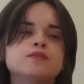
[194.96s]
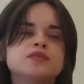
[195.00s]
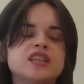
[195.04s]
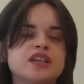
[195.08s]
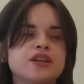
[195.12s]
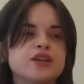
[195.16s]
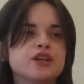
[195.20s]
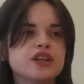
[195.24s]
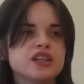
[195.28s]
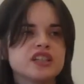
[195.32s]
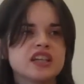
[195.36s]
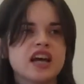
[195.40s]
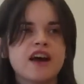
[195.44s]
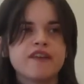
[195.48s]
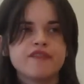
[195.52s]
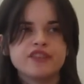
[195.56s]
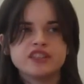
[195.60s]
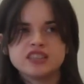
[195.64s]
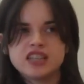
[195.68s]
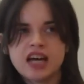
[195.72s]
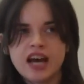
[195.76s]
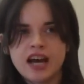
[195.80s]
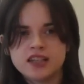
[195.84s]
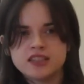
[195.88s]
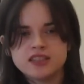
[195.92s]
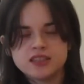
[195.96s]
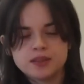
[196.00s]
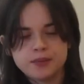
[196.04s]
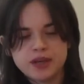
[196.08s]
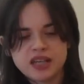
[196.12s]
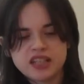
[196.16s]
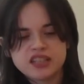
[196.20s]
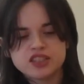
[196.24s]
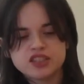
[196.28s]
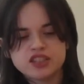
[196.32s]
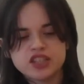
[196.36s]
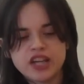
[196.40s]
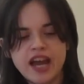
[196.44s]
so you could have a tandem
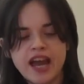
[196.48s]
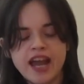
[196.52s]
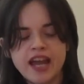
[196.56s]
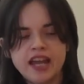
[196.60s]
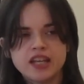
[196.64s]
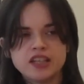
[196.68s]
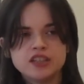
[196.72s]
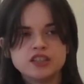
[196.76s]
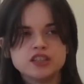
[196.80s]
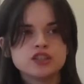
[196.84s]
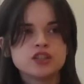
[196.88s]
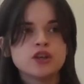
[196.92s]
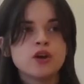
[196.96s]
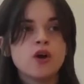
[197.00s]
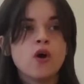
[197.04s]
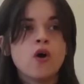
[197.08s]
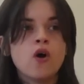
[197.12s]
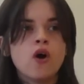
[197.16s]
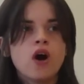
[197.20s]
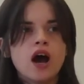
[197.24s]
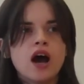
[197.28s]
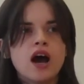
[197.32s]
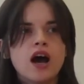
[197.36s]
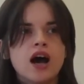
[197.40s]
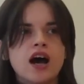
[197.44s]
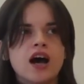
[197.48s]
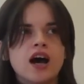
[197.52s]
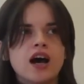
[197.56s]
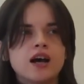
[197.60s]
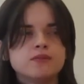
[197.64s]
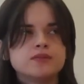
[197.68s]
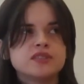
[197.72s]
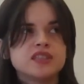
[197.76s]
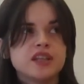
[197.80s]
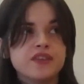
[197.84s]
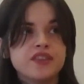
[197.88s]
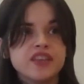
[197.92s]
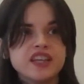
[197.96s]
exchange.
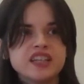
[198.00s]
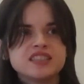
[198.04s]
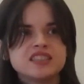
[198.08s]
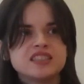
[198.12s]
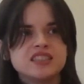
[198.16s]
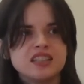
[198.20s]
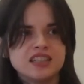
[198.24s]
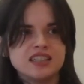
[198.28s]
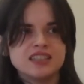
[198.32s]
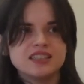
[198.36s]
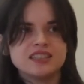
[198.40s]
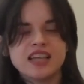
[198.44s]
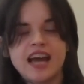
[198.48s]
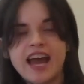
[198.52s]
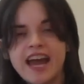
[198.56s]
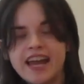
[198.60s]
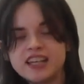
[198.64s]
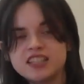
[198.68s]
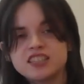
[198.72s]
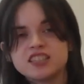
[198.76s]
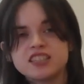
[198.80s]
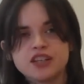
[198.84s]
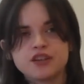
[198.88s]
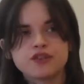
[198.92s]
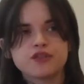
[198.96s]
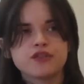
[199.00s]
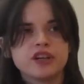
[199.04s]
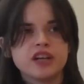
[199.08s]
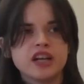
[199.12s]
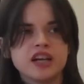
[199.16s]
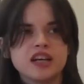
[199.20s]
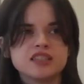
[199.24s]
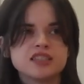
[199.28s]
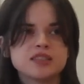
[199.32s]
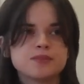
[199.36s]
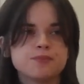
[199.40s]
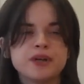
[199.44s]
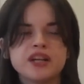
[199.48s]
So this is
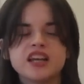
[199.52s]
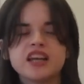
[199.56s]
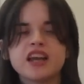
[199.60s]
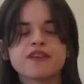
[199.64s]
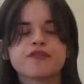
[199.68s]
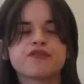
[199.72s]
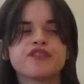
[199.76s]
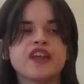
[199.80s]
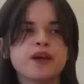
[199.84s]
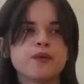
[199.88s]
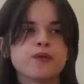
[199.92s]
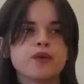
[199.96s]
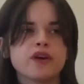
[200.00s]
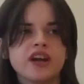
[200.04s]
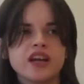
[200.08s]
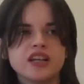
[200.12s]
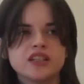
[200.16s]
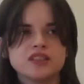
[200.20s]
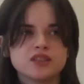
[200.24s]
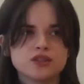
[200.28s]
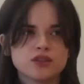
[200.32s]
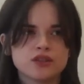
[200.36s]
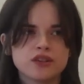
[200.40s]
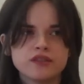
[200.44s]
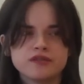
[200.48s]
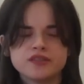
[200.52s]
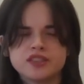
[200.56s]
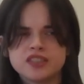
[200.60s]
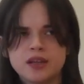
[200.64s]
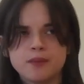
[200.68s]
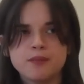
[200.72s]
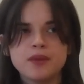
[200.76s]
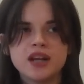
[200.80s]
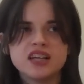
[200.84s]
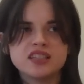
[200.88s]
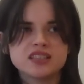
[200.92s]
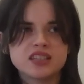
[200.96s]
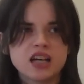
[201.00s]
asynchronous, but if they were in sort of
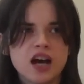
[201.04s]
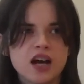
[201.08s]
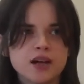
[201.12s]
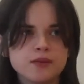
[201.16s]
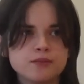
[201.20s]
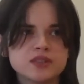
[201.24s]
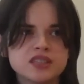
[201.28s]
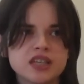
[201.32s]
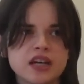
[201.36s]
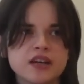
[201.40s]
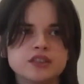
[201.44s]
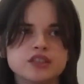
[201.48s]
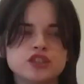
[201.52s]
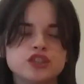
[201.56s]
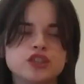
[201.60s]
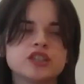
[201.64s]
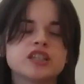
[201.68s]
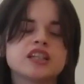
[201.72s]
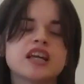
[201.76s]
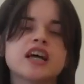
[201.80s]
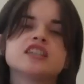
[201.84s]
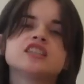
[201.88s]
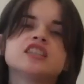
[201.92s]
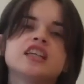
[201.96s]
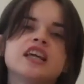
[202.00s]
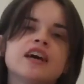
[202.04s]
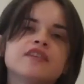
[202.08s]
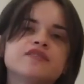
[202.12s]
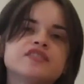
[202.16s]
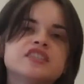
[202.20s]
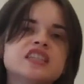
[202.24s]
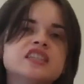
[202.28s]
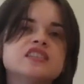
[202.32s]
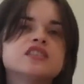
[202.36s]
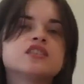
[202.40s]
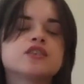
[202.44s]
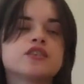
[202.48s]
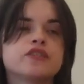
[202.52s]
similar time zones, you could actually have
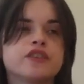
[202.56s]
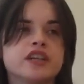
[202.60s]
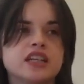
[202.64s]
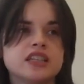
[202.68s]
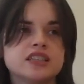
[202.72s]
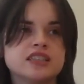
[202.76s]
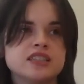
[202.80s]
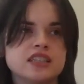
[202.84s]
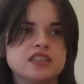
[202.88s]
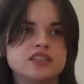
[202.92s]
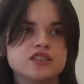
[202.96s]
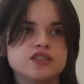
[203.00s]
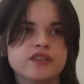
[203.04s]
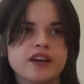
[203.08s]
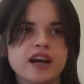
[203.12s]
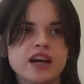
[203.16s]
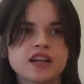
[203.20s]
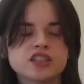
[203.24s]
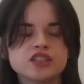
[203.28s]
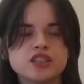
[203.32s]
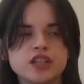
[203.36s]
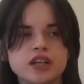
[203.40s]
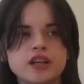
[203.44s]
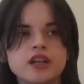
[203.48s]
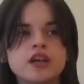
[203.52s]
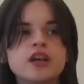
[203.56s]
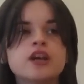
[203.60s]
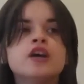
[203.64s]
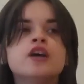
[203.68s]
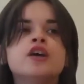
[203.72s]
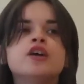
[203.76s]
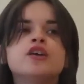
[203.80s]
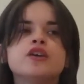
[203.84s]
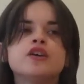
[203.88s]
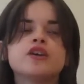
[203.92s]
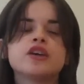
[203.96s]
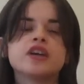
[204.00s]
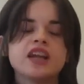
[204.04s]
synchronous interaction.
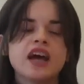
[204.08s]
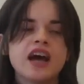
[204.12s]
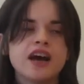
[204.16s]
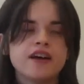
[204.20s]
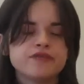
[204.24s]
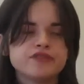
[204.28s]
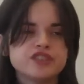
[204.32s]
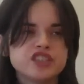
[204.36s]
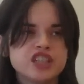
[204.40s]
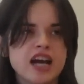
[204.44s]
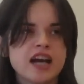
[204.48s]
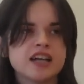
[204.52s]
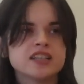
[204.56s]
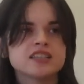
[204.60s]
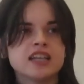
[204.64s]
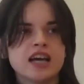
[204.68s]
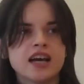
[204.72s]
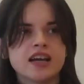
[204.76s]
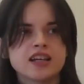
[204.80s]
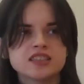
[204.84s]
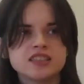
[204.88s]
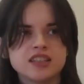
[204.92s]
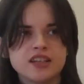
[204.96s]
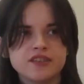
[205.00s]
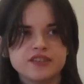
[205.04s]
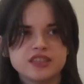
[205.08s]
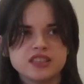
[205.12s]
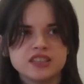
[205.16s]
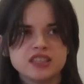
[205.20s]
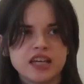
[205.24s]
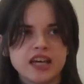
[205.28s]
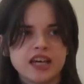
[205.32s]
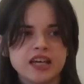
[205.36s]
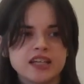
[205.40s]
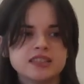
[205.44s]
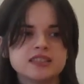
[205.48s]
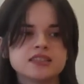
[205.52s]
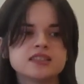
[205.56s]
You could have chat
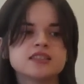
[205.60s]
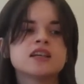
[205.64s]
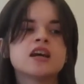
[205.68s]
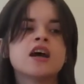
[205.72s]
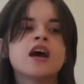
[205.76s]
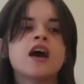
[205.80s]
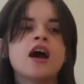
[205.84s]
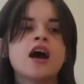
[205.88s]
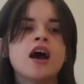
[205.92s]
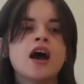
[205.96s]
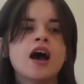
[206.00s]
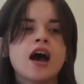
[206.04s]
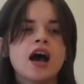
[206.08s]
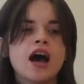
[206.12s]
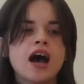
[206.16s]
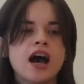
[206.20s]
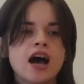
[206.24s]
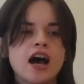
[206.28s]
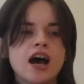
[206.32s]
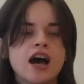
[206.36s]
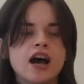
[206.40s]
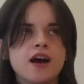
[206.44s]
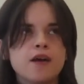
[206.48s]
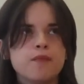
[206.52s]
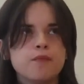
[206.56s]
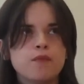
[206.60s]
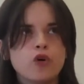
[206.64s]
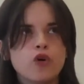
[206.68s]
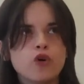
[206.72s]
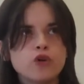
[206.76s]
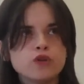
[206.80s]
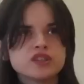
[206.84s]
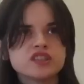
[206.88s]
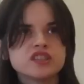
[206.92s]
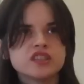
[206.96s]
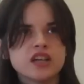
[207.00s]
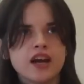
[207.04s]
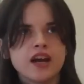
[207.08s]
activities.
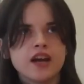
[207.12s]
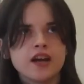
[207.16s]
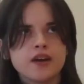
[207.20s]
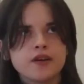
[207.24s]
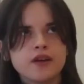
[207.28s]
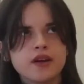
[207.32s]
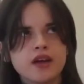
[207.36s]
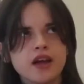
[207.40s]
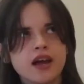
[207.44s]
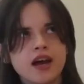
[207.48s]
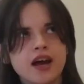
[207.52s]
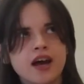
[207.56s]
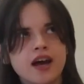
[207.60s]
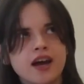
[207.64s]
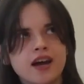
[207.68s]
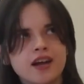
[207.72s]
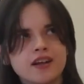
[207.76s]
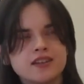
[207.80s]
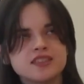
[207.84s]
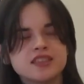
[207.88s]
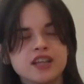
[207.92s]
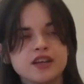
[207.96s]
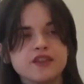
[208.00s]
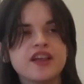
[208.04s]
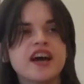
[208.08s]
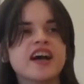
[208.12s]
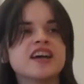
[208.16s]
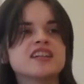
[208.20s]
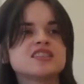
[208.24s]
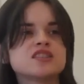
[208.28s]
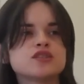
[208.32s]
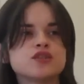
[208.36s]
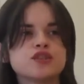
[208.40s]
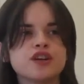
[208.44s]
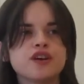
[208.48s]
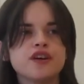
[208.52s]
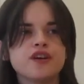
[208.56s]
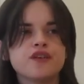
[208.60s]
So that's
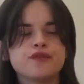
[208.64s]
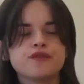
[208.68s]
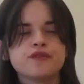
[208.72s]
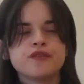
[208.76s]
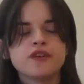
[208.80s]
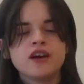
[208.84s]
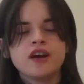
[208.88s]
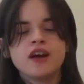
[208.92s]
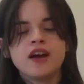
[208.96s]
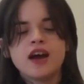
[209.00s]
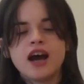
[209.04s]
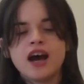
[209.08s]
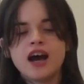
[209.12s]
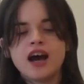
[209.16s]
sort of